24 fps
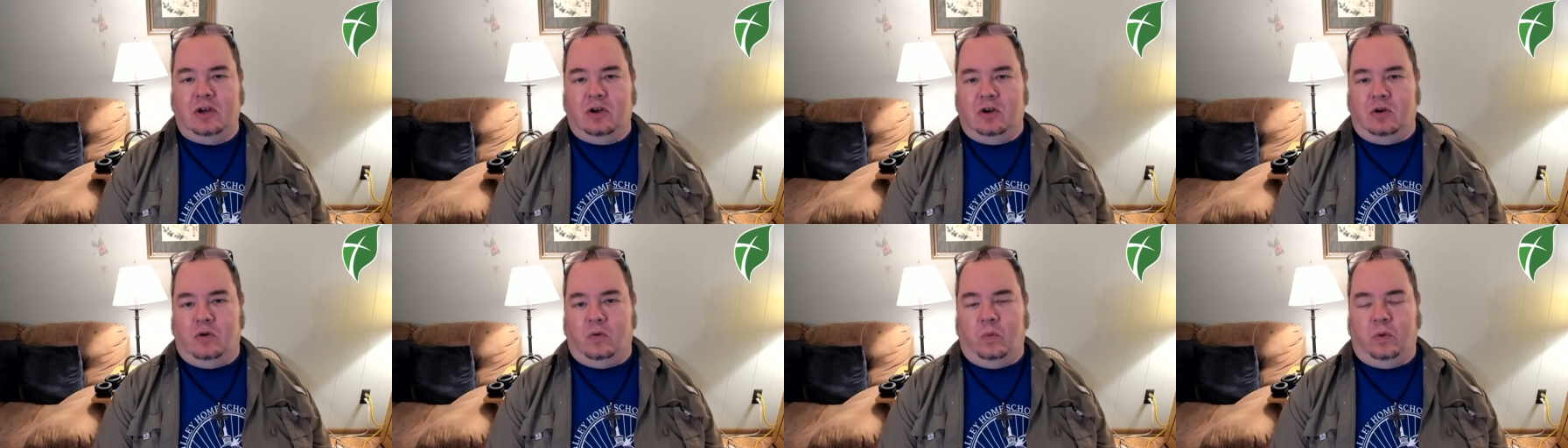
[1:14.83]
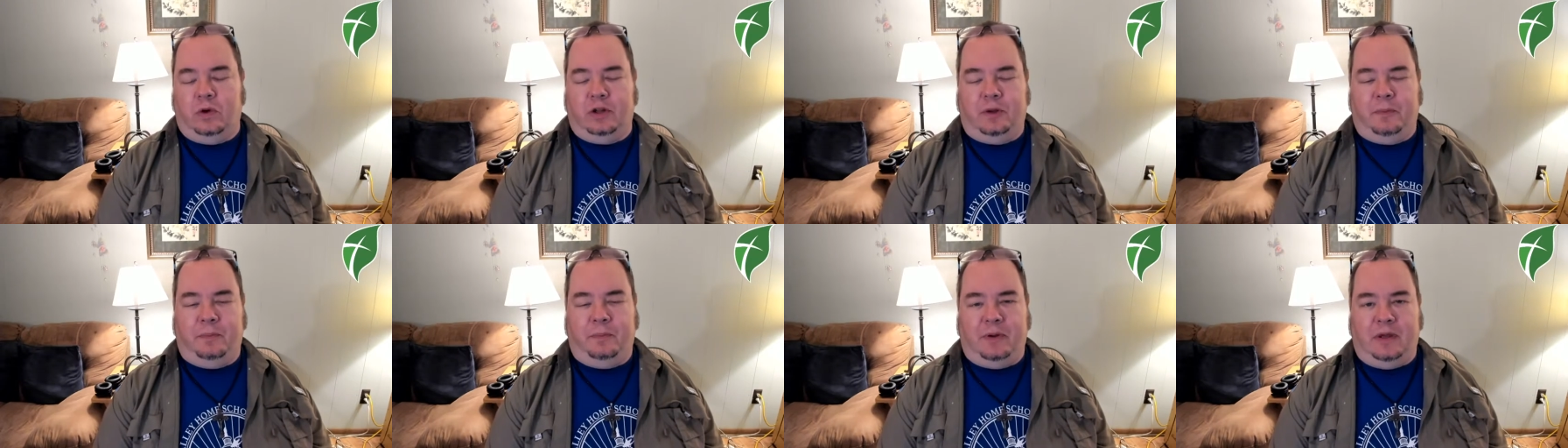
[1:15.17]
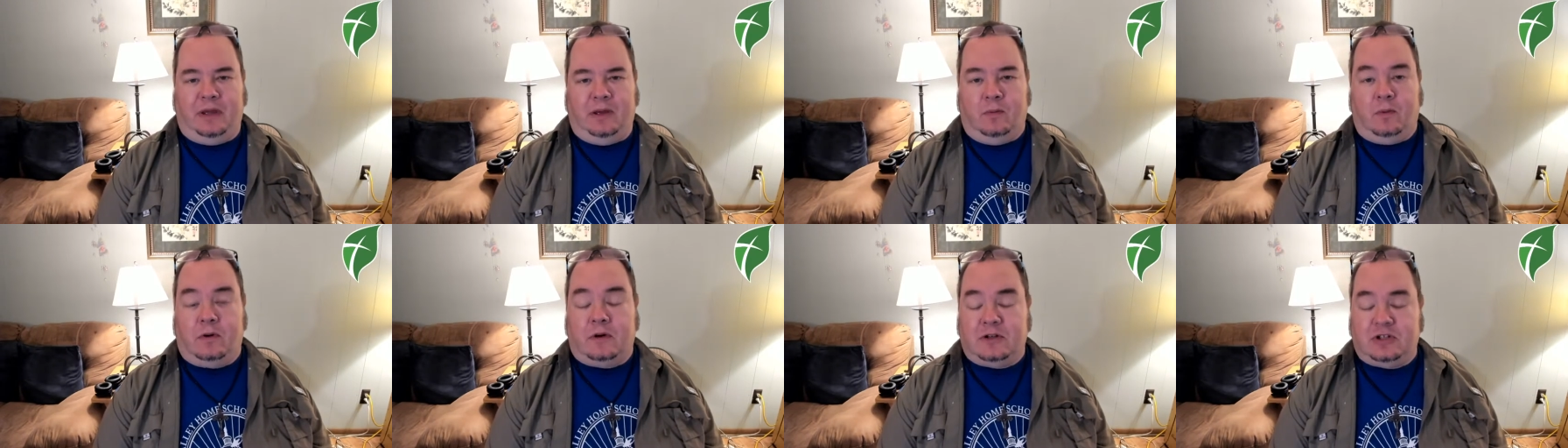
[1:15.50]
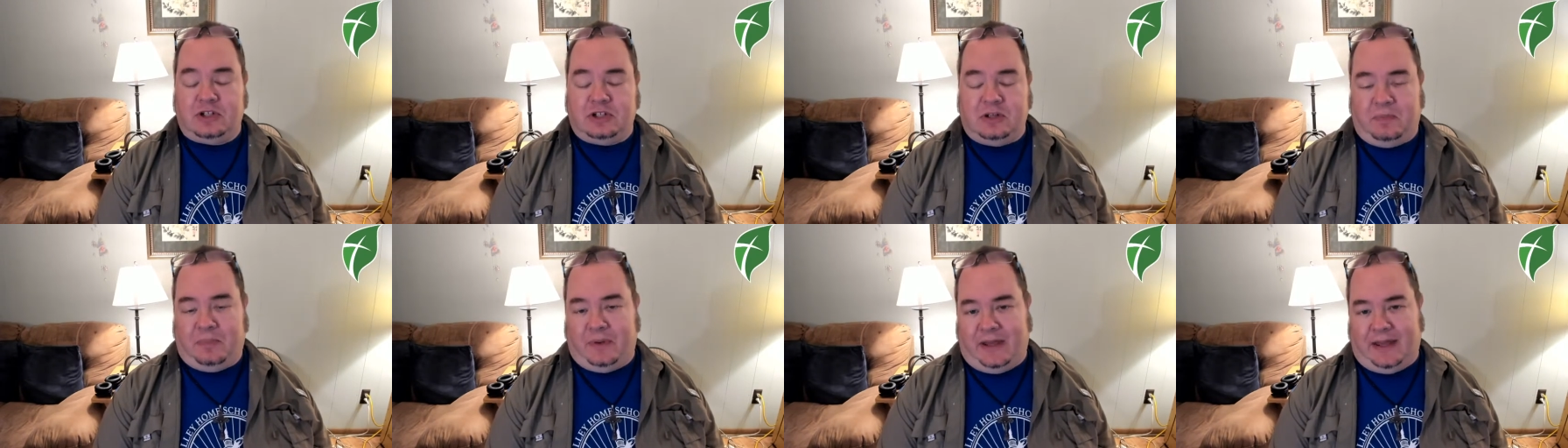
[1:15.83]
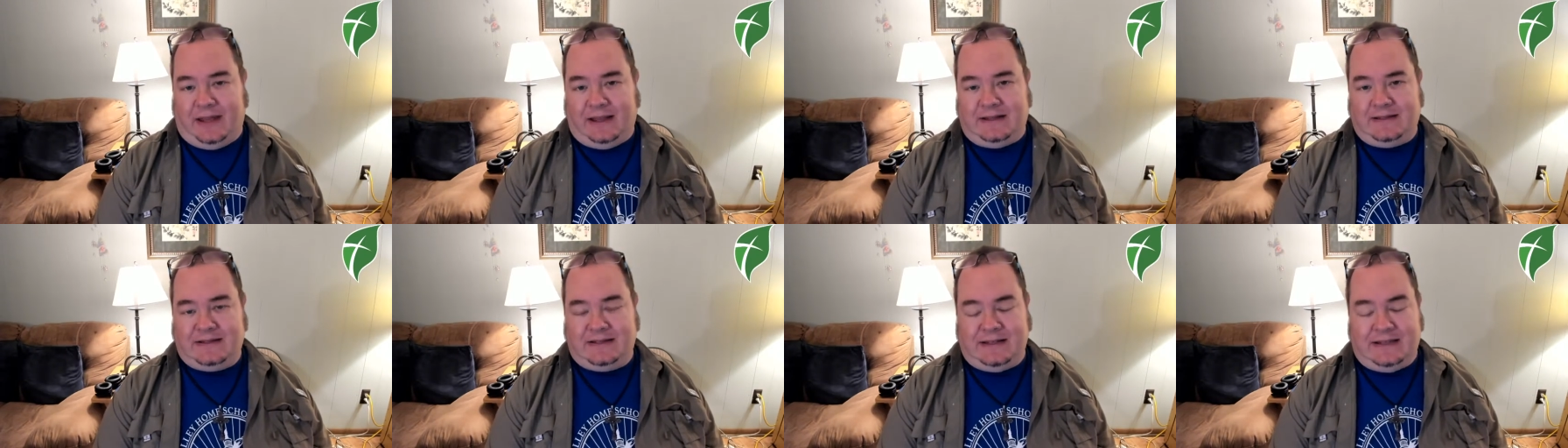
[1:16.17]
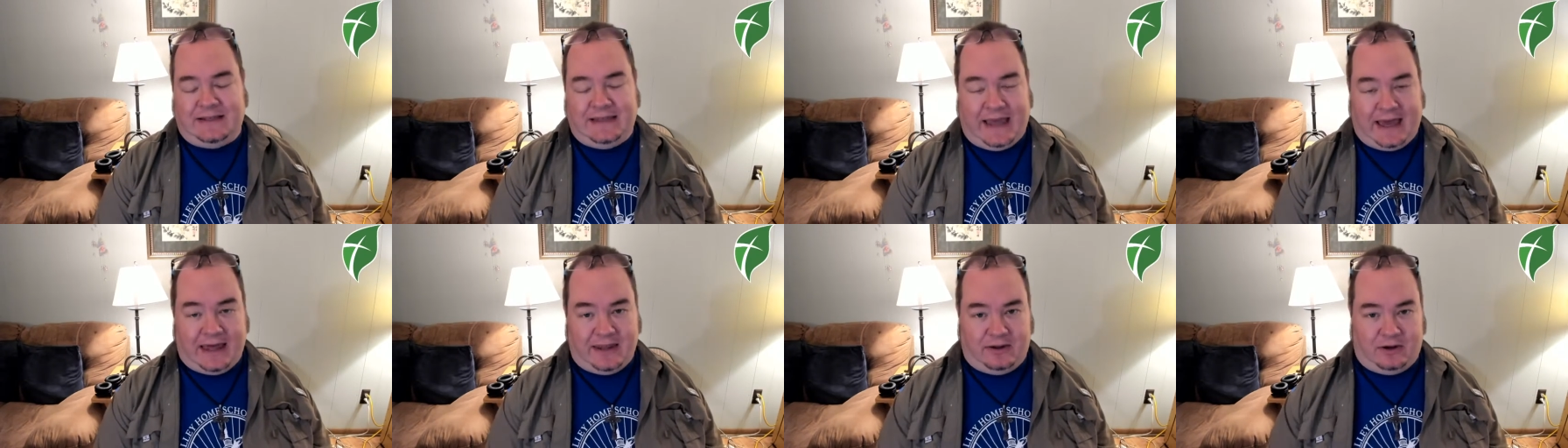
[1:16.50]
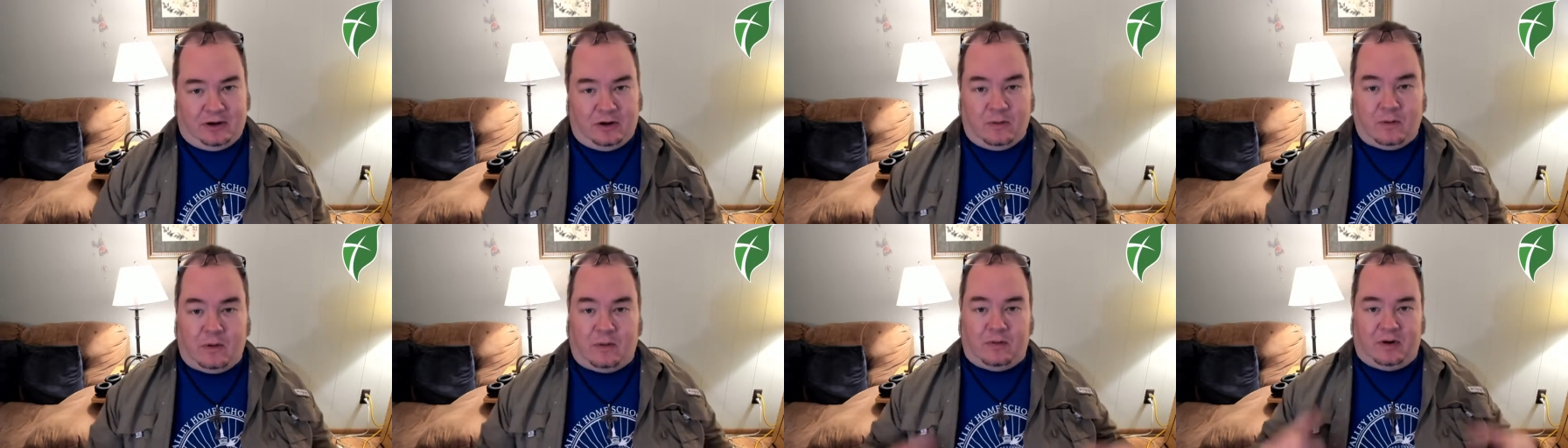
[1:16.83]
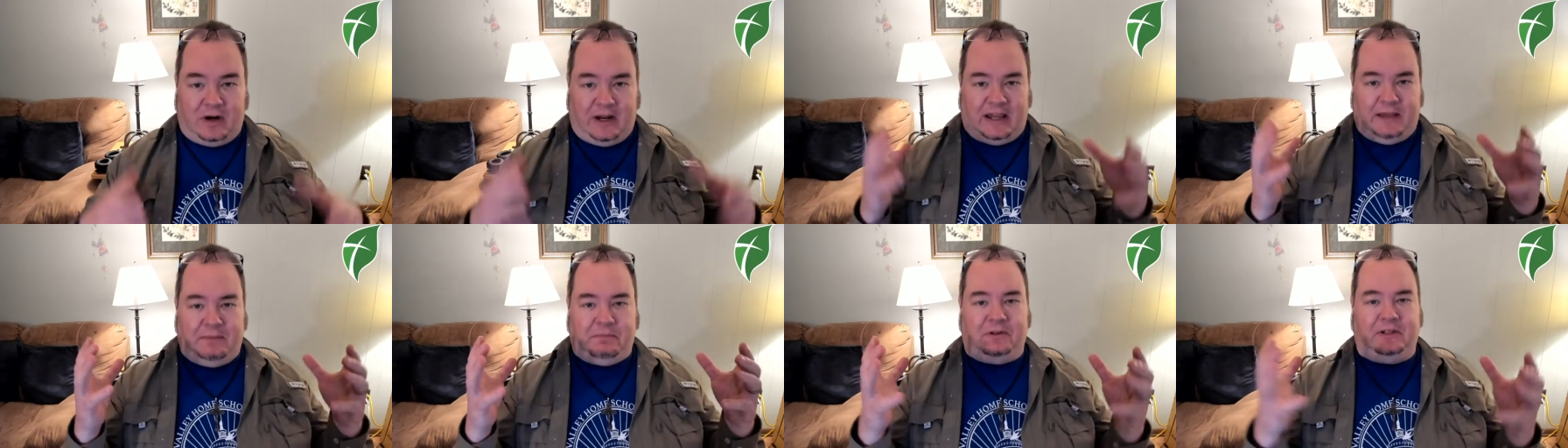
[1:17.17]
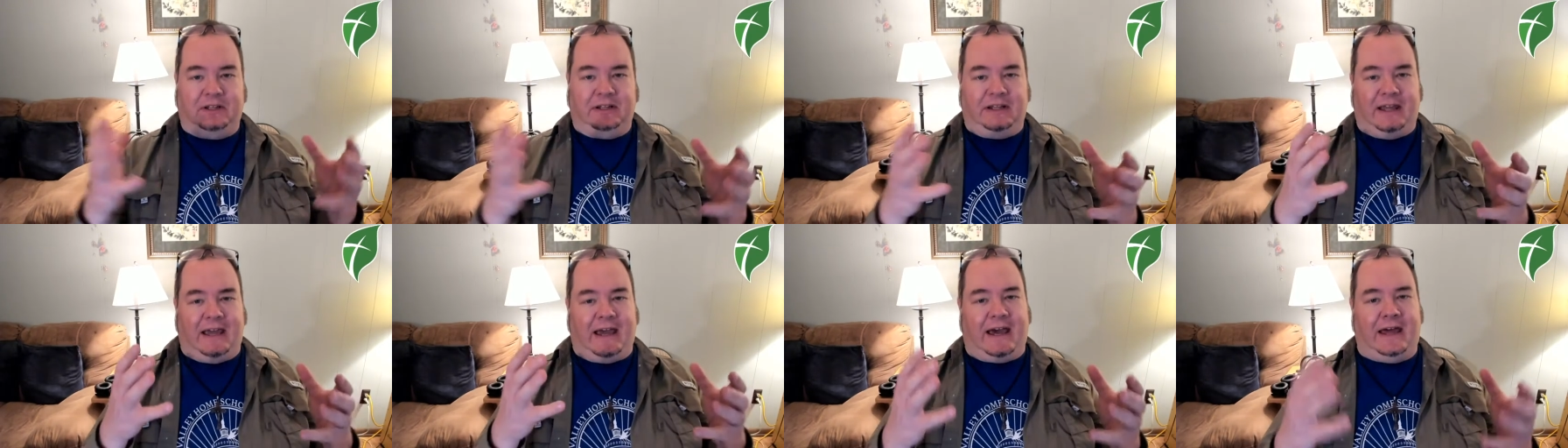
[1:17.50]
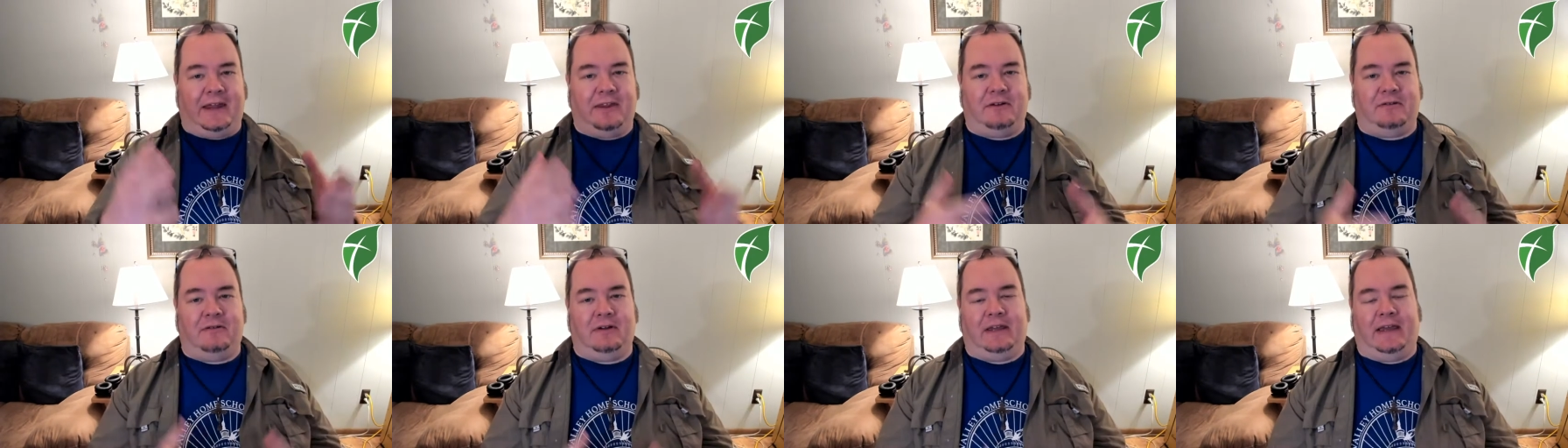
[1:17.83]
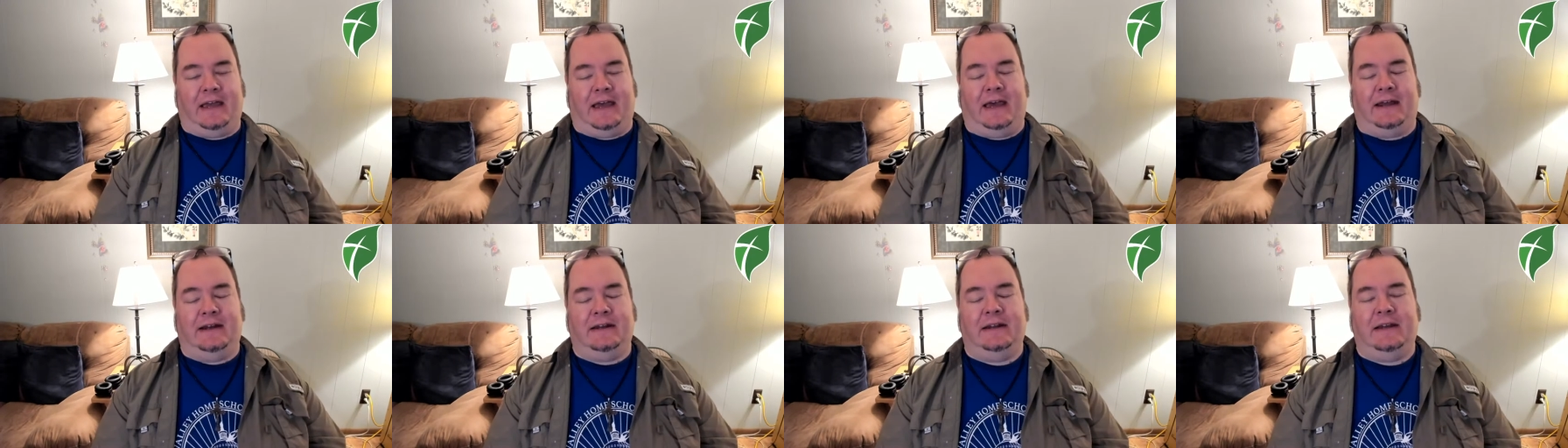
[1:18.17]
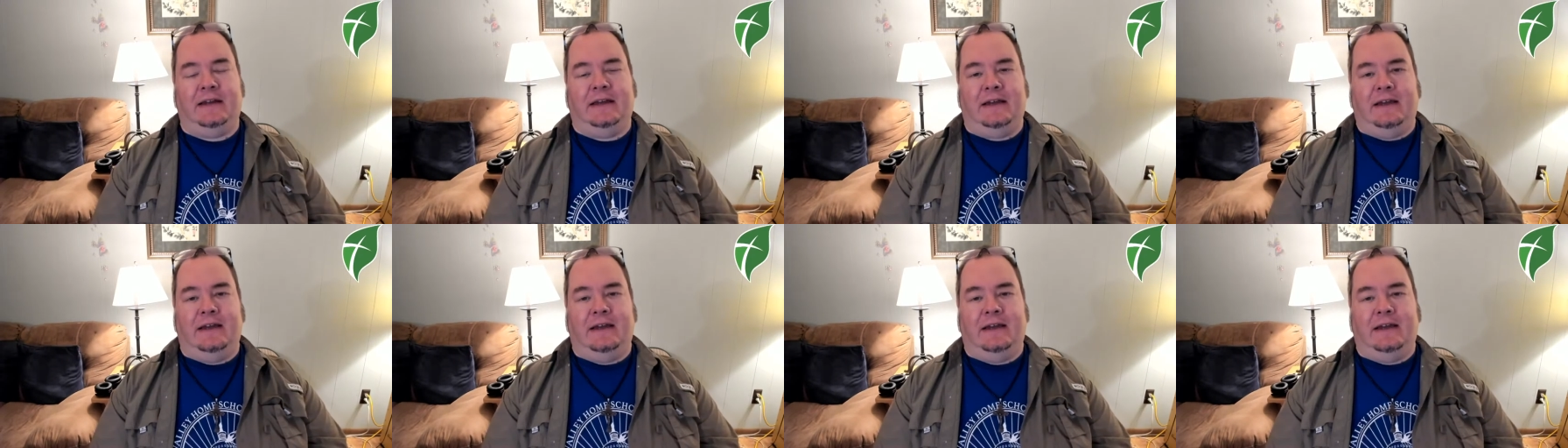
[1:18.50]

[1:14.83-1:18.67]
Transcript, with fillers: will be worshiping together when we're able to gather again,